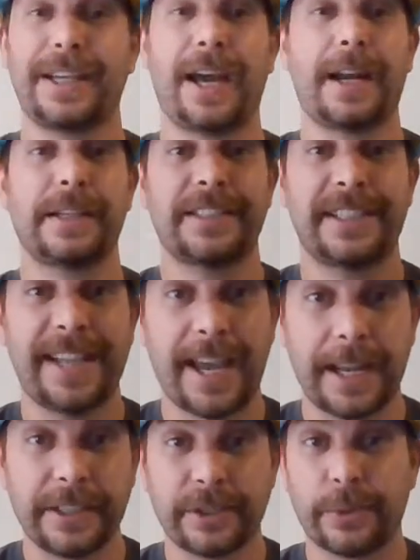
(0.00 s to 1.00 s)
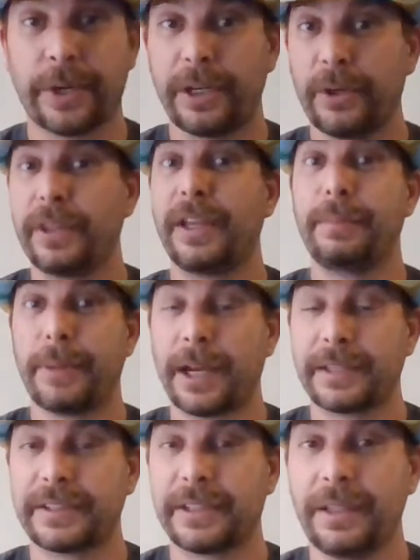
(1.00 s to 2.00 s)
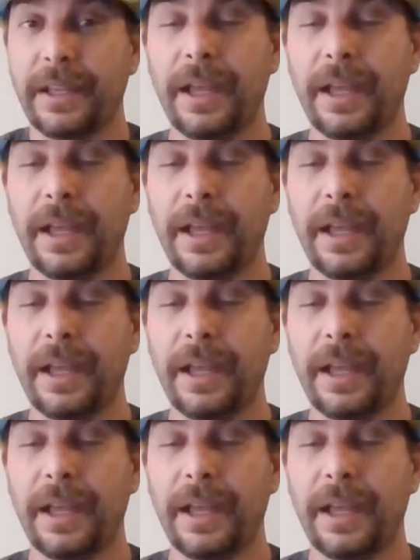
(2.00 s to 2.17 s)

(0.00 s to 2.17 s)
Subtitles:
Got it today, so we're gonna do the unboxing